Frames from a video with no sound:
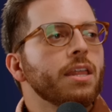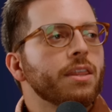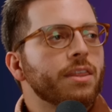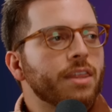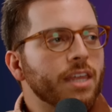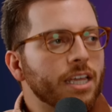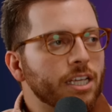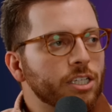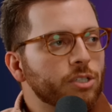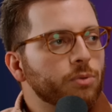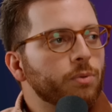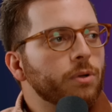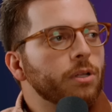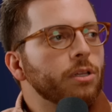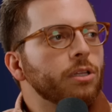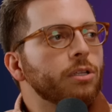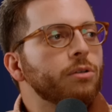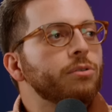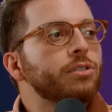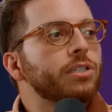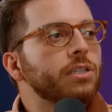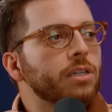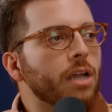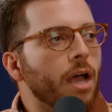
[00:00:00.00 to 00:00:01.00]
things will
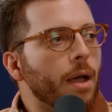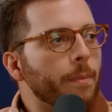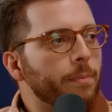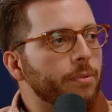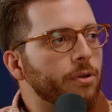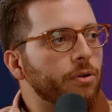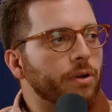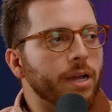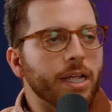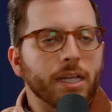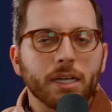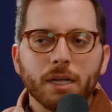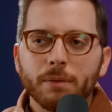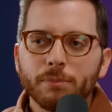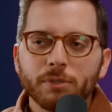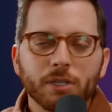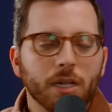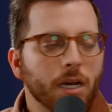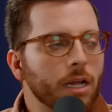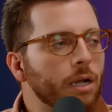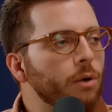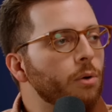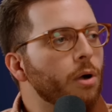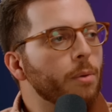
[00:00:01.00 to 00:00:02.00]
loosen up. Your income's
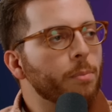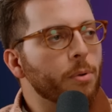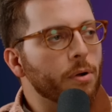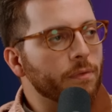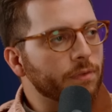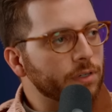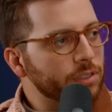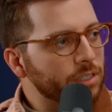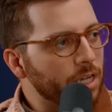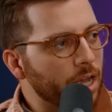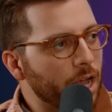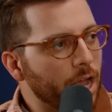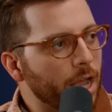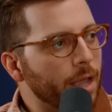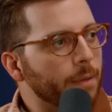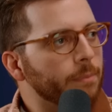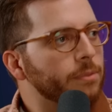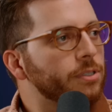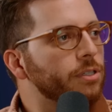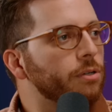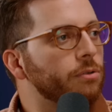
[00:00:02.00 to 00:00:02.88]
going to go up over time.